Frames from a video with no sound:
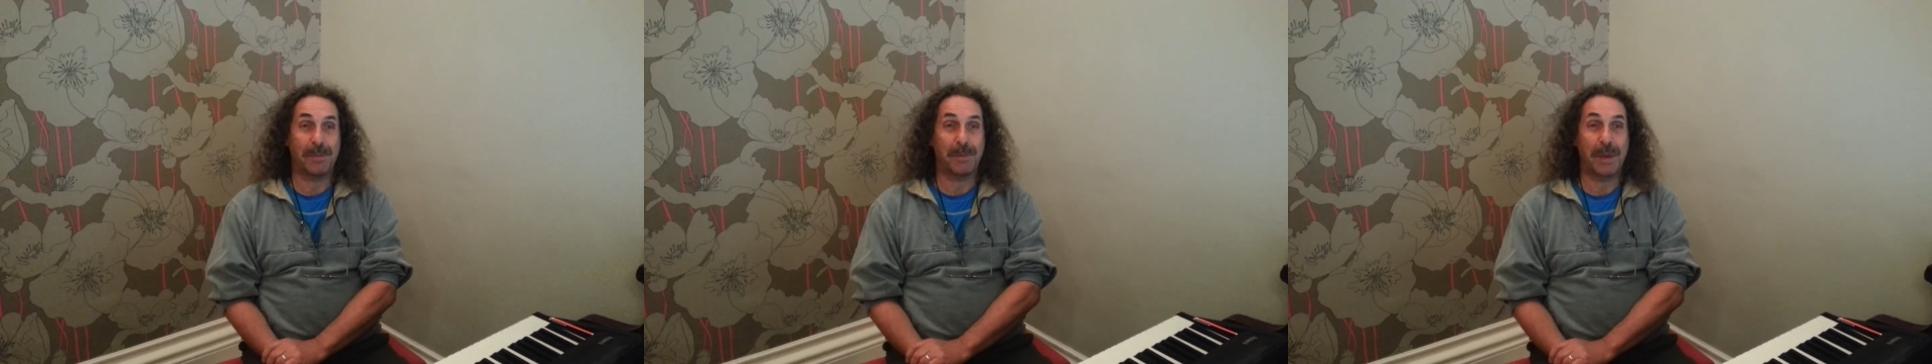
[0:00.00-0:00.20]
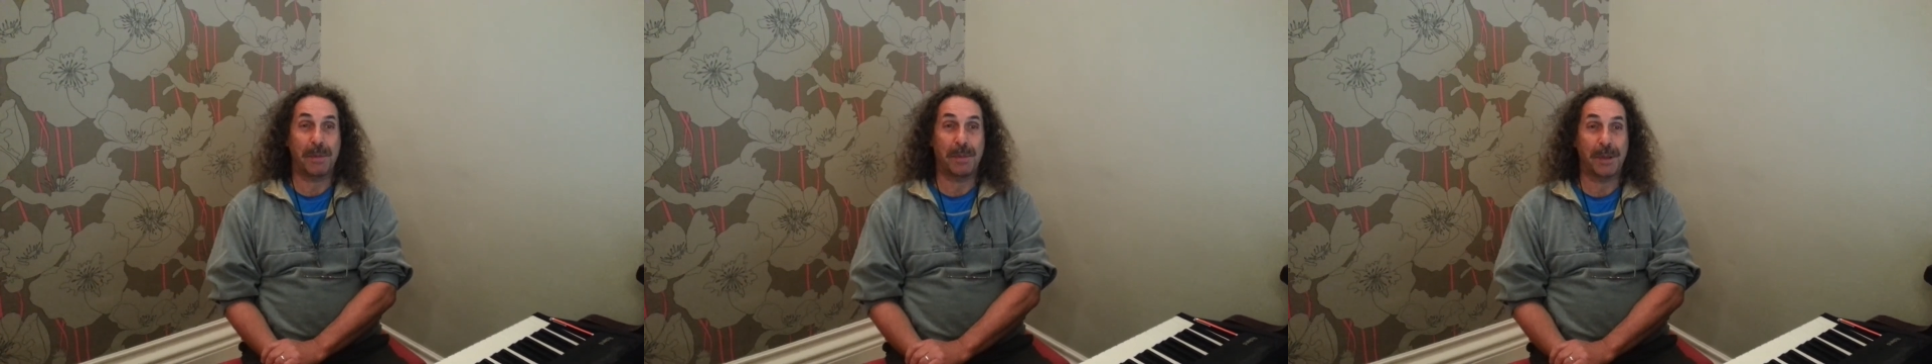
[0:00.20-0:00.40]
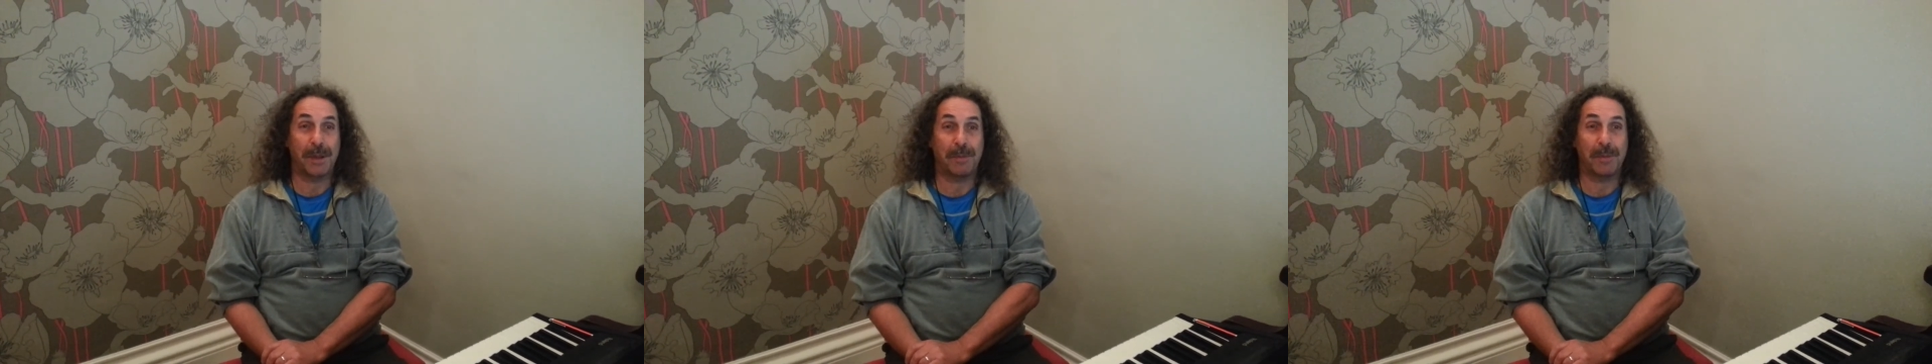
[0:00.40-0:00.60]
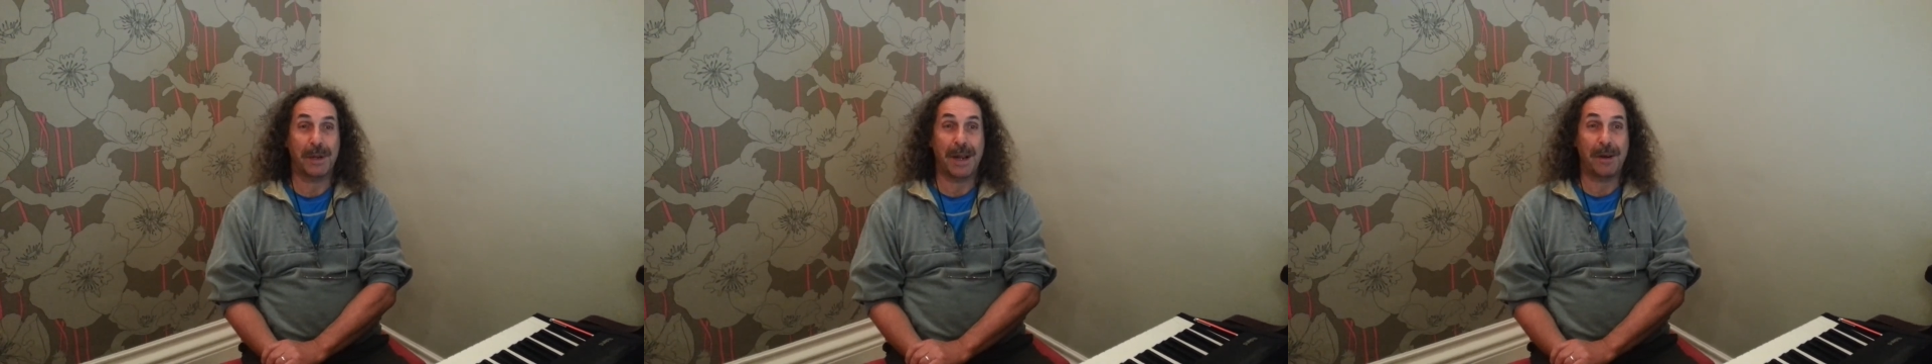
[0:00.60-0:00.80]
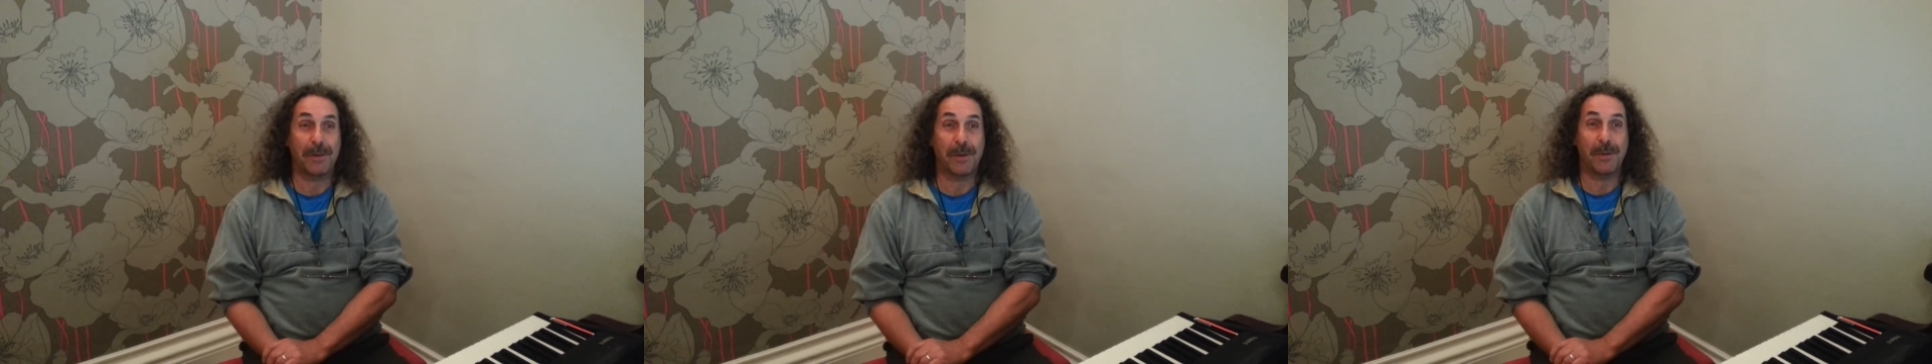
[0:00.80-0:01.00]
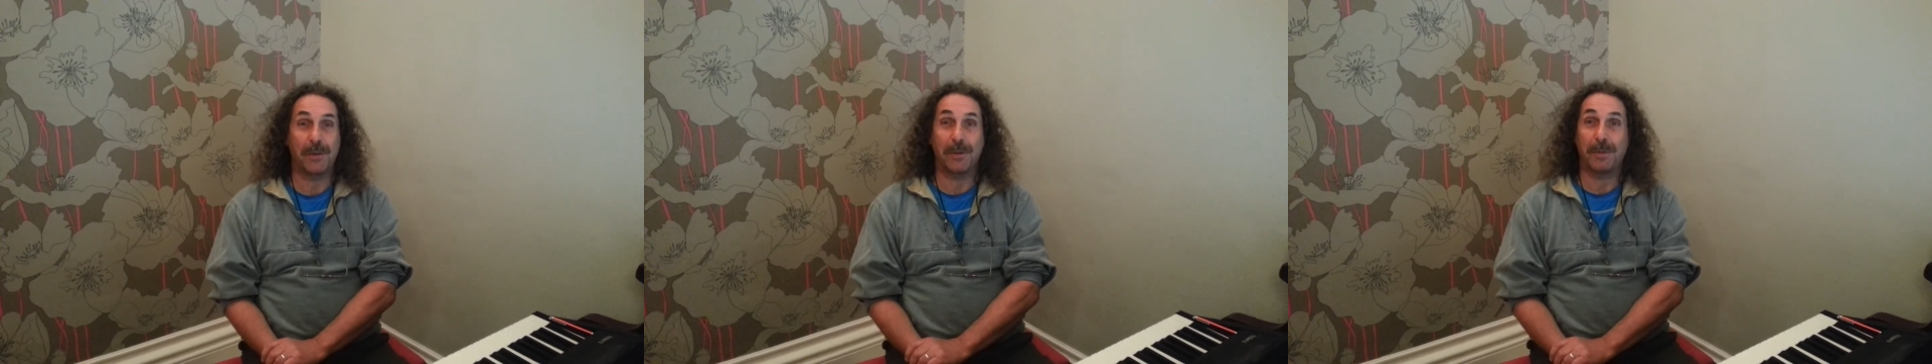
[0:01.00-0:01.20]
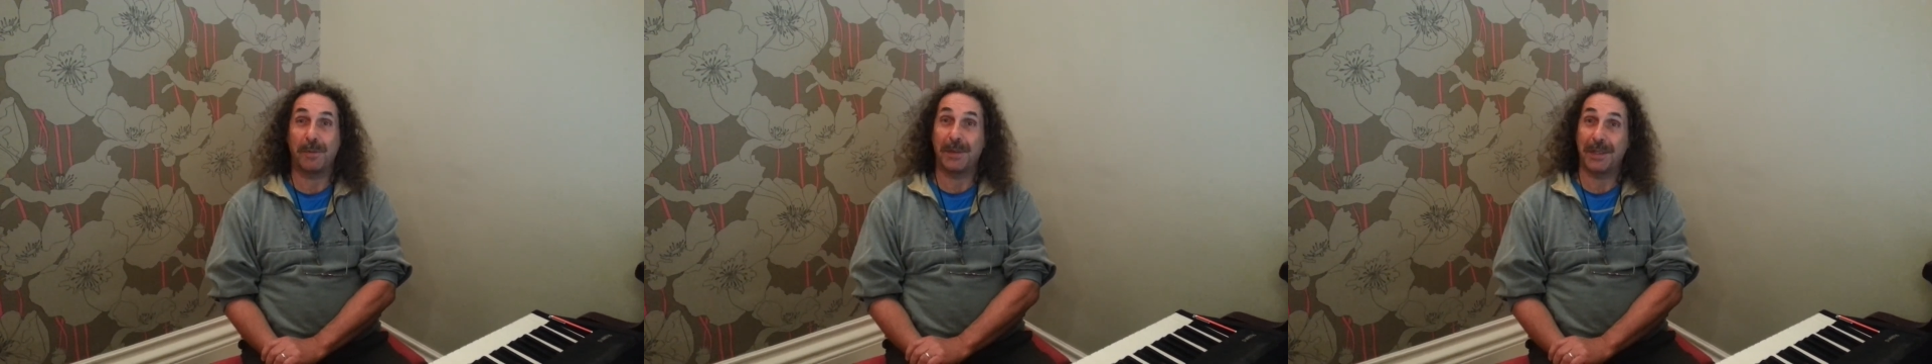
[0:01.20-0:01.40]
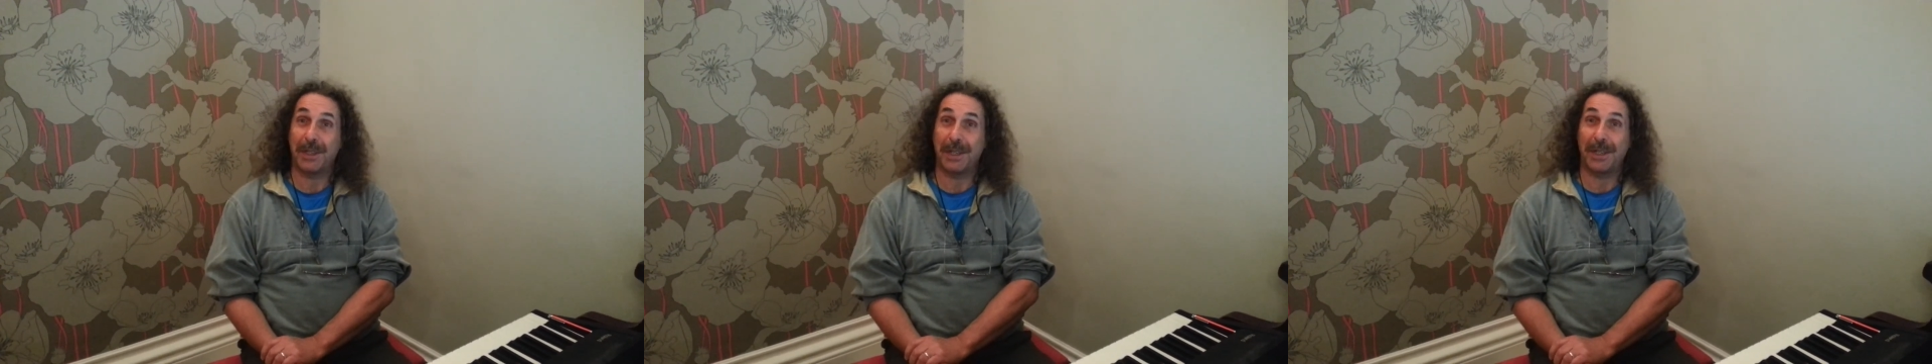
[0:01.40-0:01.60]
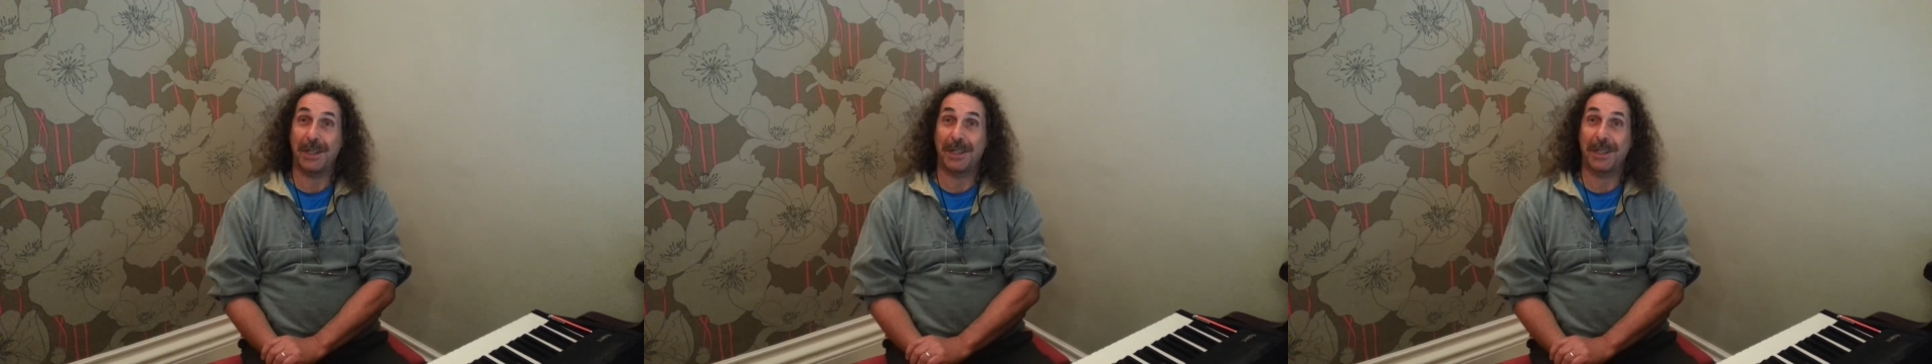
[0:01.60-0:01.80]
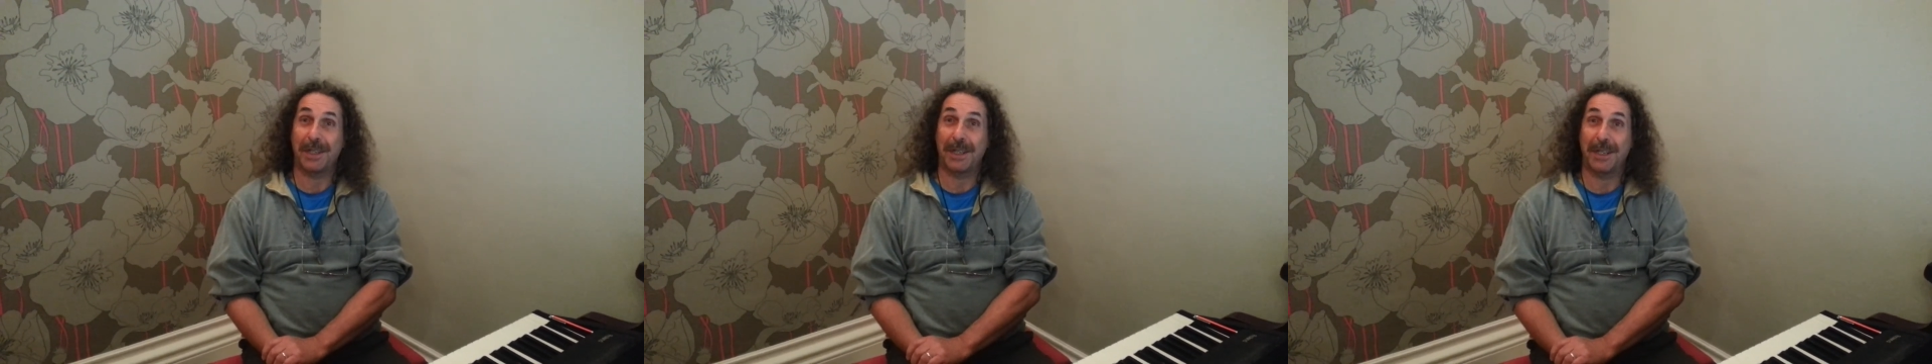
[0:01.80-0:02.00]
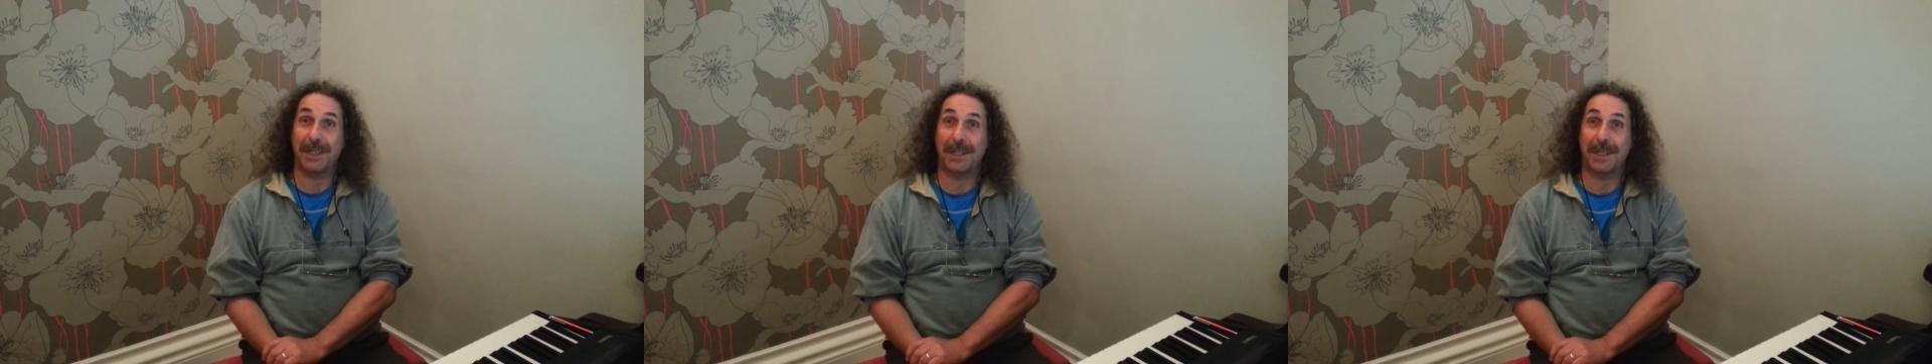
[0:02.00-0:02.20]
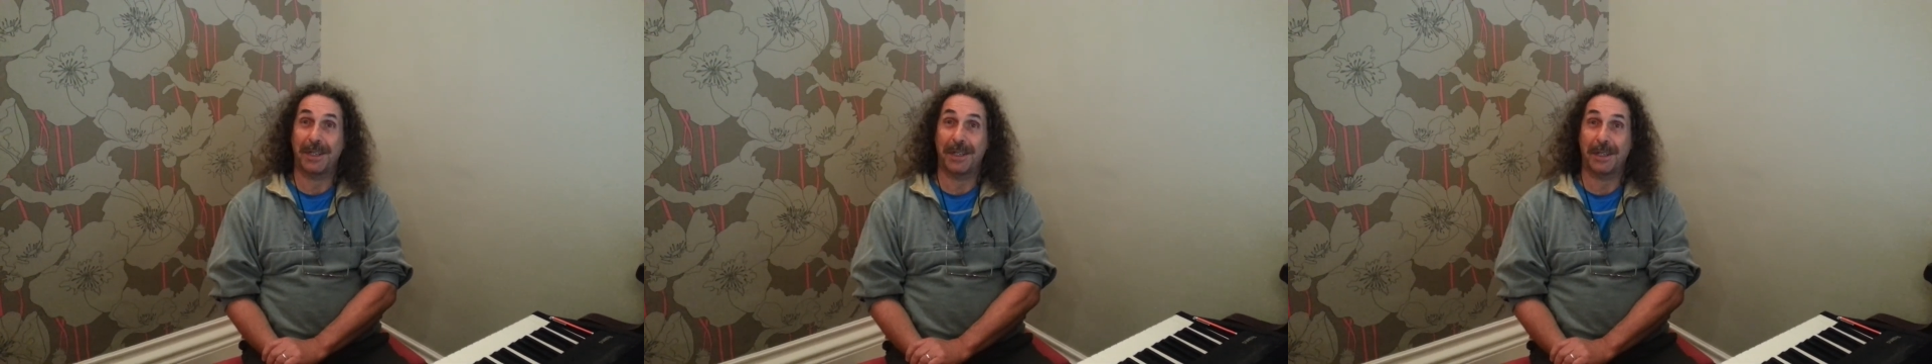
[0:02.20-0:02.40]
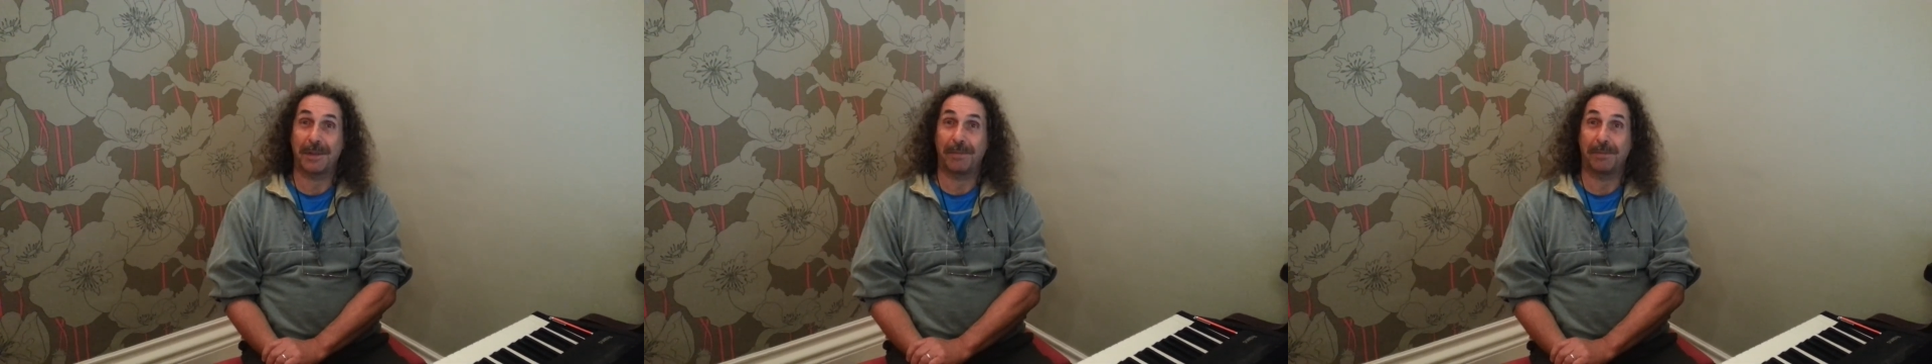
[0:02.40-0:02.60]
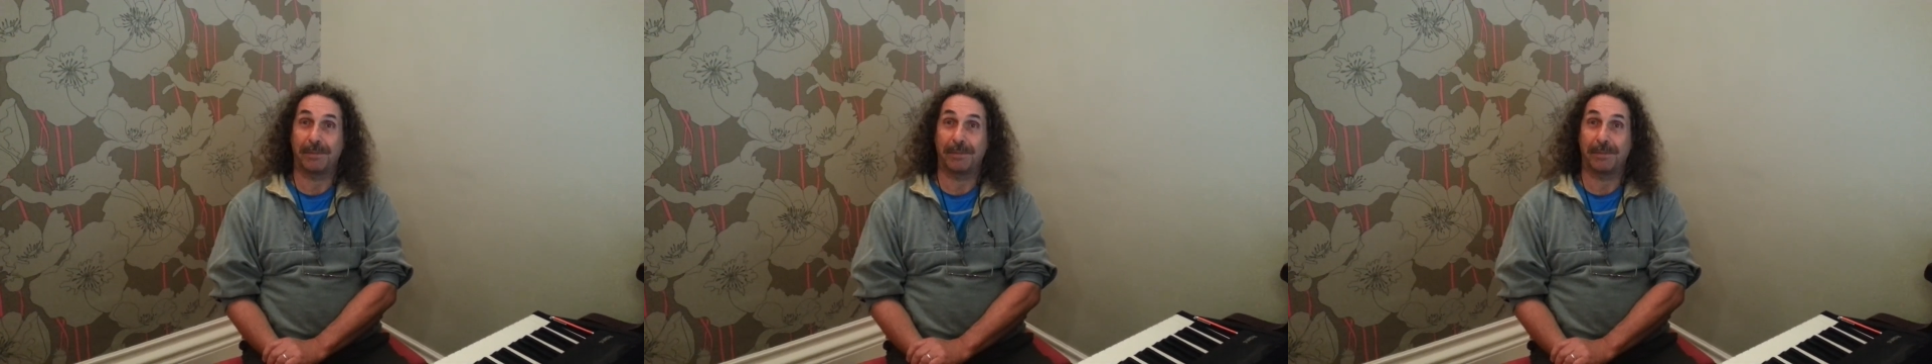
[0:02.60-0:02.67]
people that we now call senior citizens.